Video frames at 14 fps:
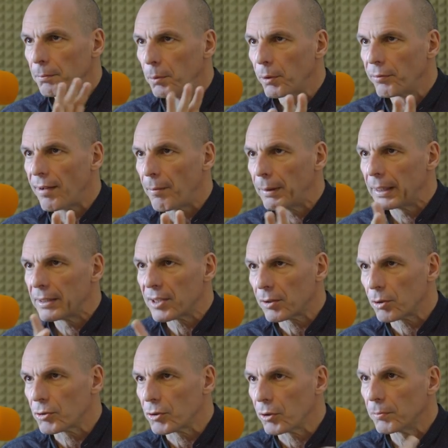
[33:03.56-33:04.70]
poor families
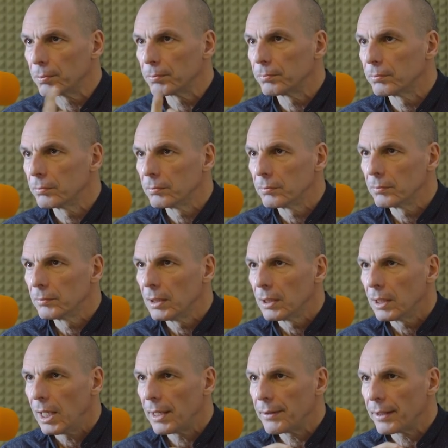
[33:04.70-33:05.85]
across Europe,
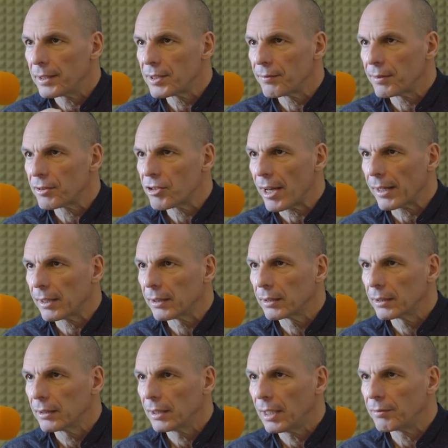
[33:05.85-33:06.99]
and they receive a check
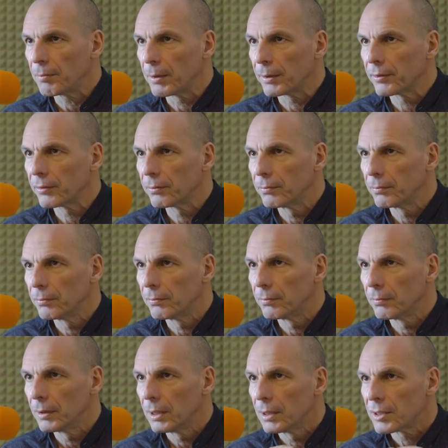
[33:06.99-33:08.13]
every month
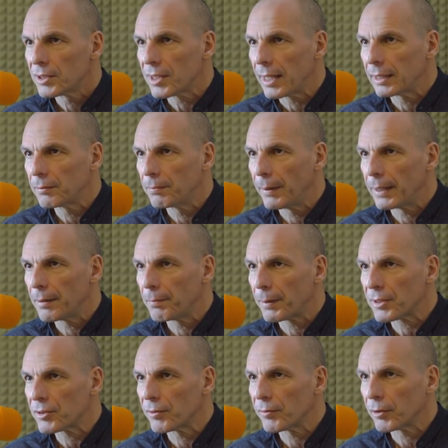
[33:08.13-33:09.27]
signed by the
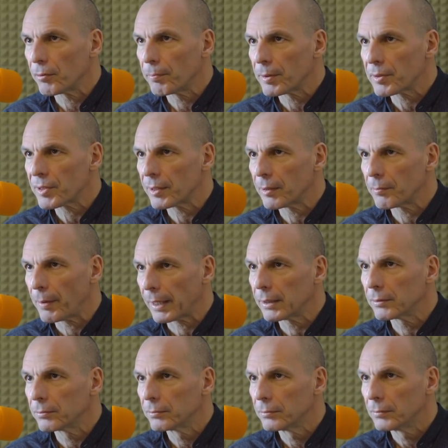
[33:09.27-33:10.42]
president of the European Central
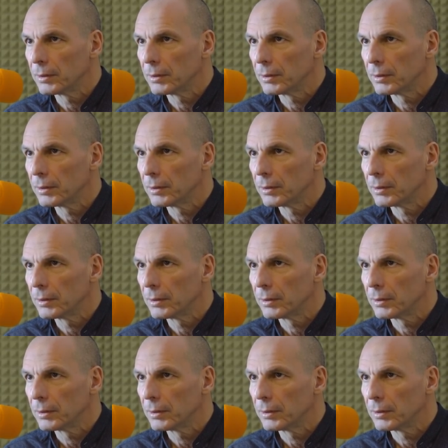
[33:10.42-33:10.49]
Bank,